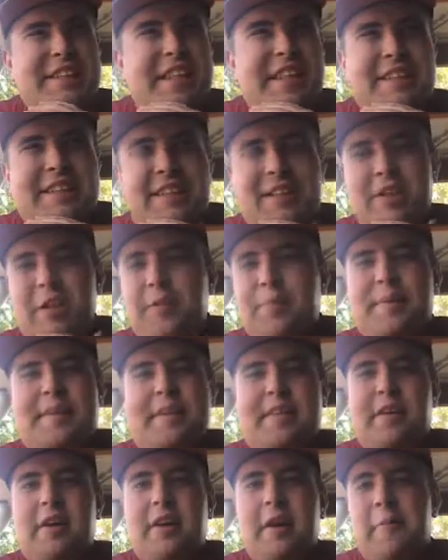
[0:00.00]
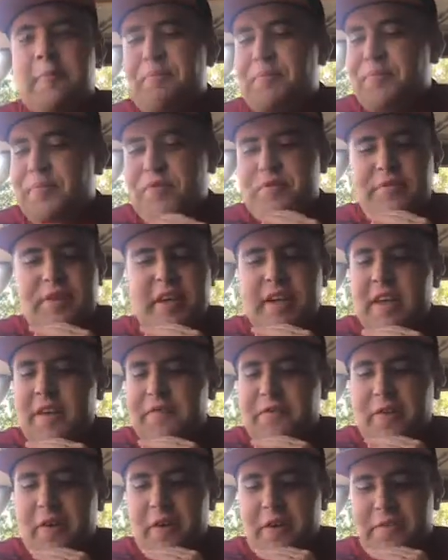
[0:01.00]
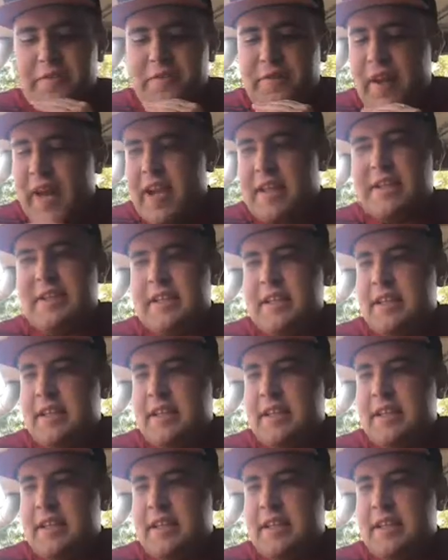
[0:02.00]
a superstar. Really, for a fact,